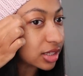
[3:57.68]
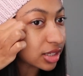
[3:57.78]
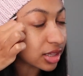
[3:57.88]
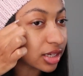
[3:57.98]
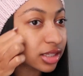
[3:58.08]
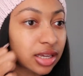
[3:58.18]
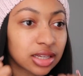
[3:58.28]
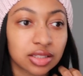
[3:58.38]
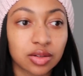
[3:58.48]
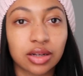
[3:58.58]
or nothing like
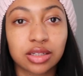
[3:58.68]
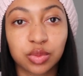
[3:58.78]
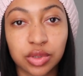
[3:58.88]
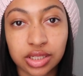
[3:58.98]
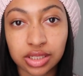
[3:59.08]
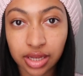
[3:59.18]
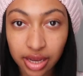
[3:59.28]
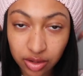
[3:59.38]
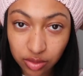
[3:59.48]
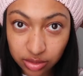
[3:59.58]
that. So I just put this
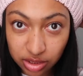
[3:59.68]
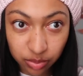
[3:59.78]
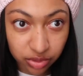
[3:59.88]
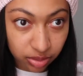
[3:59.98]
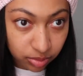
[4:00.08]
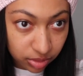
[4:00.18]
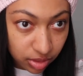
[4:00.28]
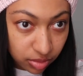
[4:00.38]
hat on to be able to